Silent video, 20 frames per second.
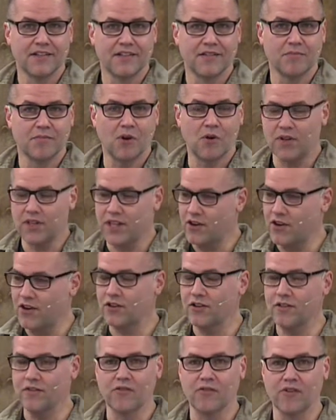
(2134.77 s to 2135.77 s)
But when they heard
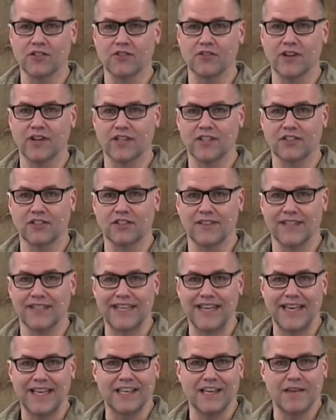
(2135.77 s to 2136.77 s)
of the resurrection of the
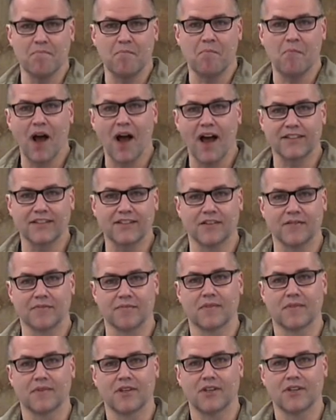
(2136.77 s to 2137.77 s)
dead, they mocked him.
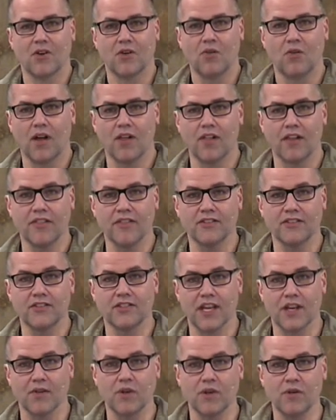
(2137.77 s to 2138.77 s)
While others
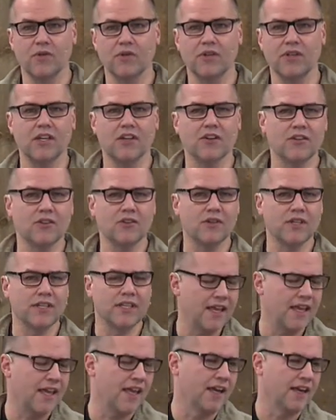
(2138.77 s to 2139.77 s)
said, we will hear you
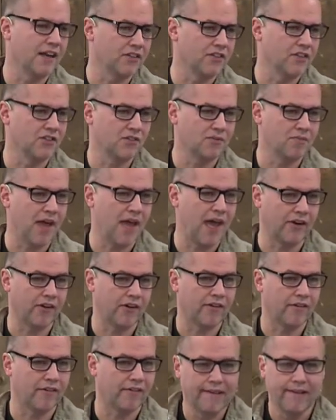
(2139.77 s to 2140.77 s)
again on this matter.